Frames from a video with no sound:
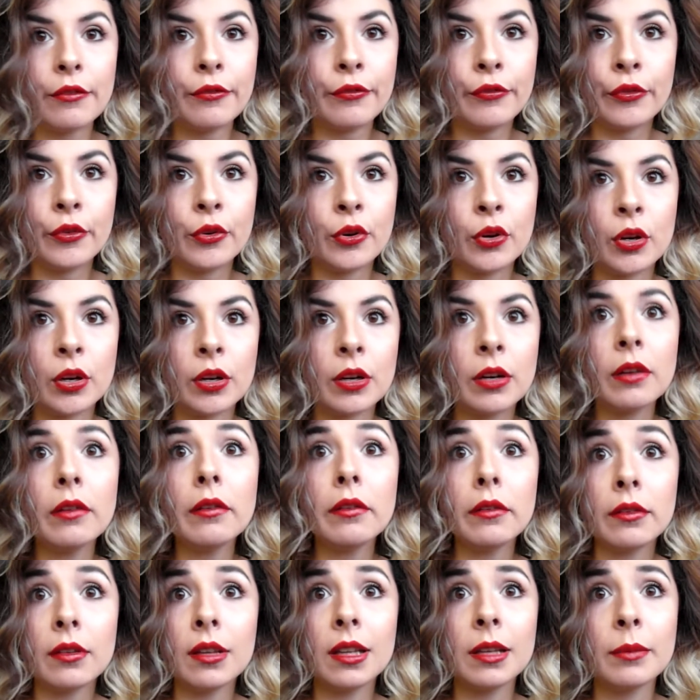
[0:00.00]
for
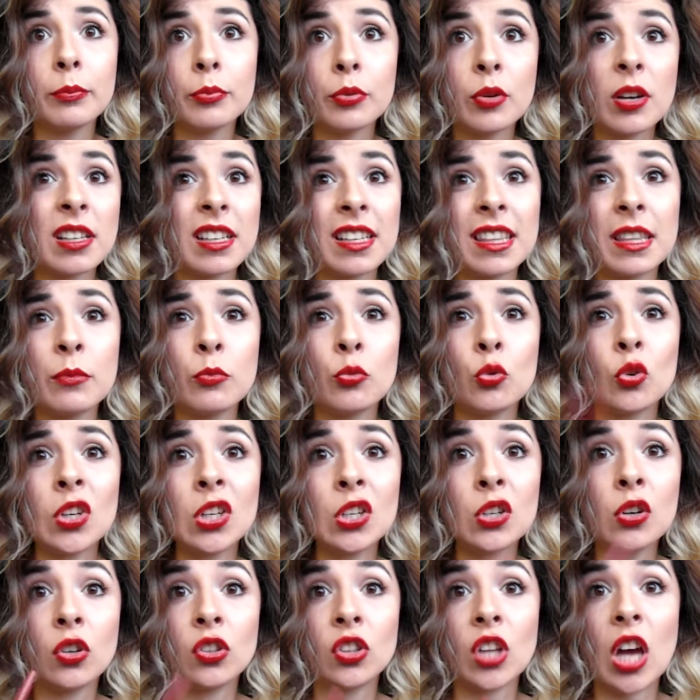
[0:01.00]
the lip product I'm
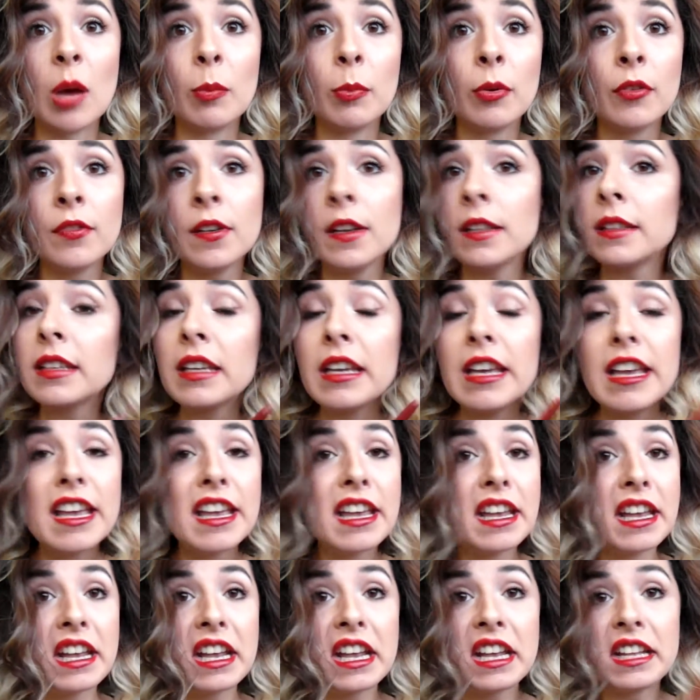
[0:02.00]
wearing on top of it.
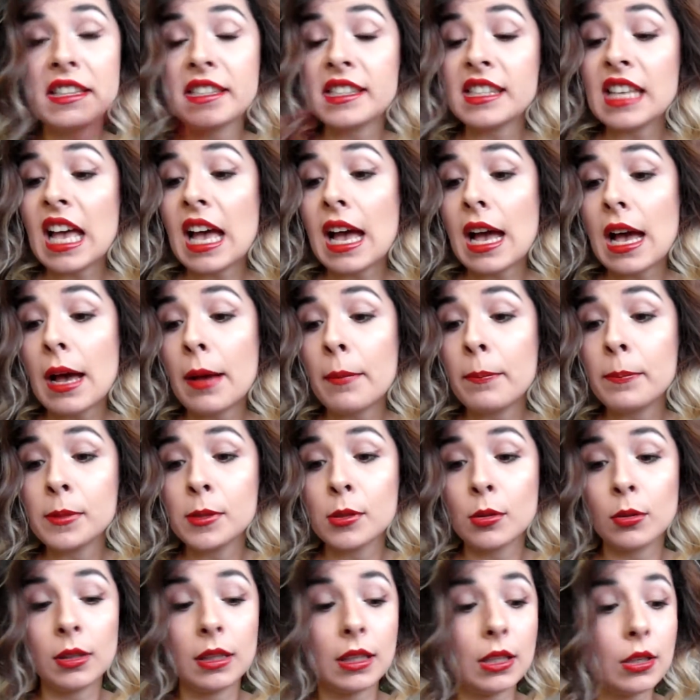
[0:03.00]
It's
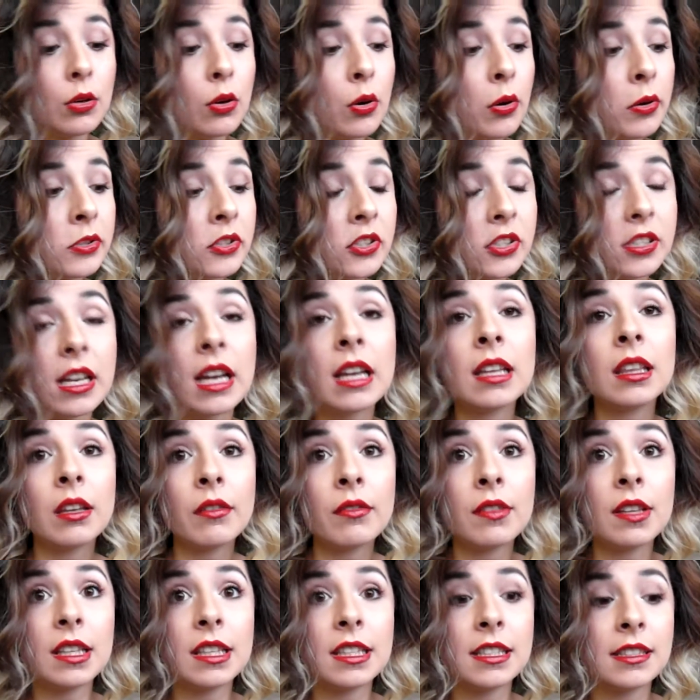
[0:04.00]
absolutely gorgeous. I
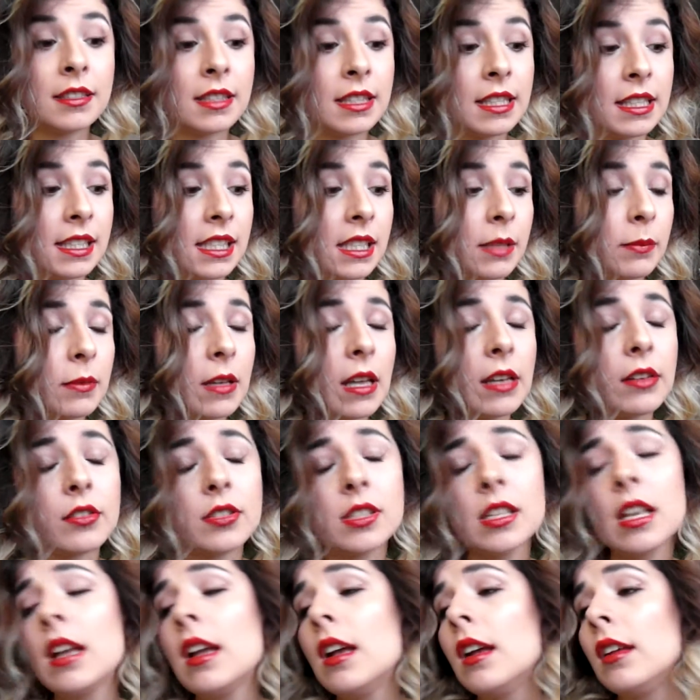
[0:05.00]
love these lip
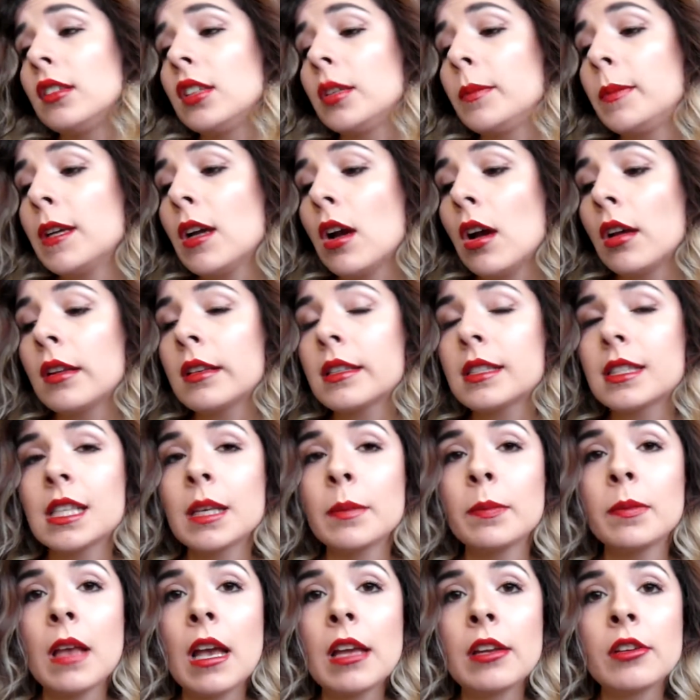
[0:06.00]
liners. To be honest,
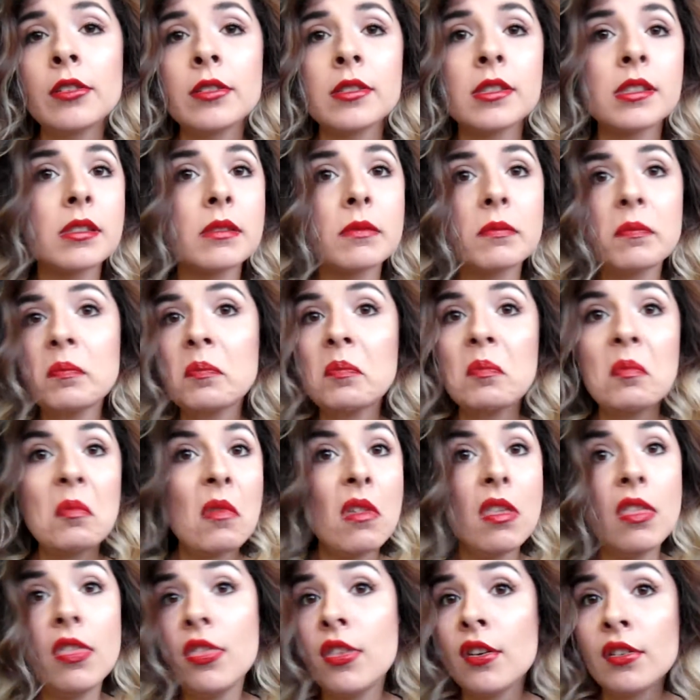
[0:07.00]
lip liners,
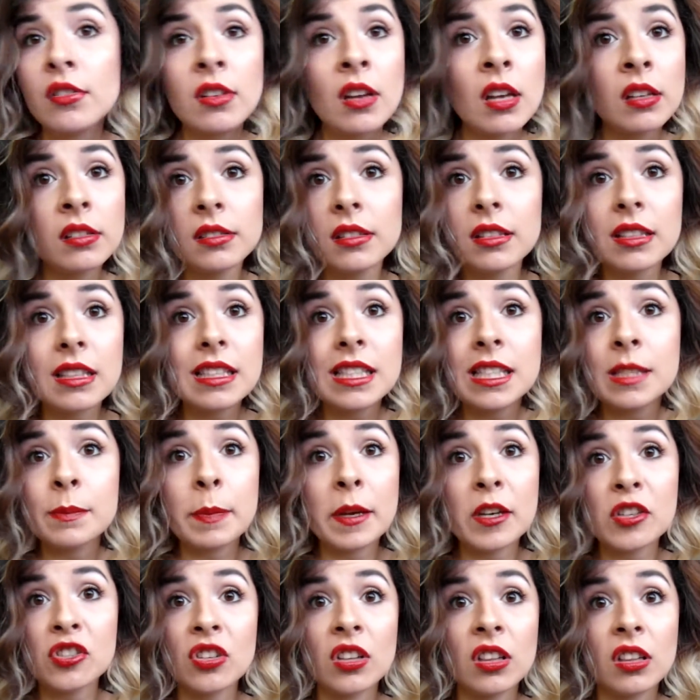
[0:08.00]
they're not
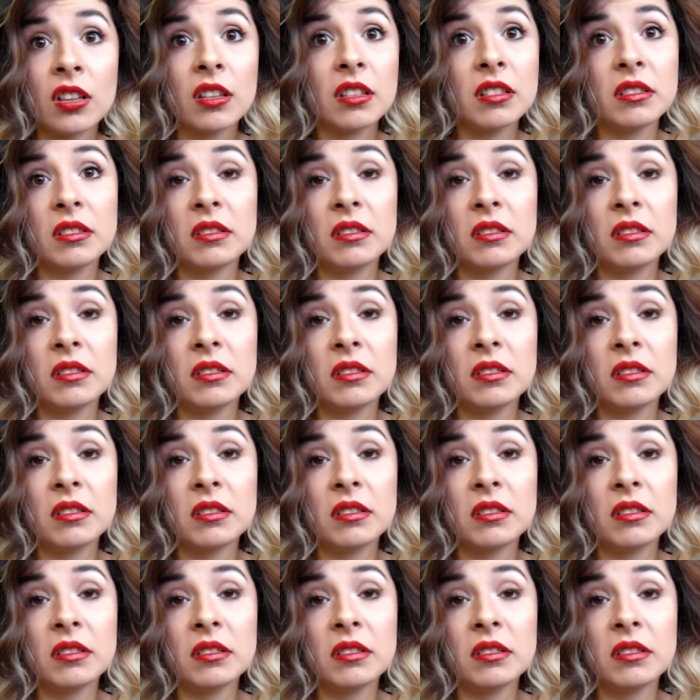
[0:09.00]
special,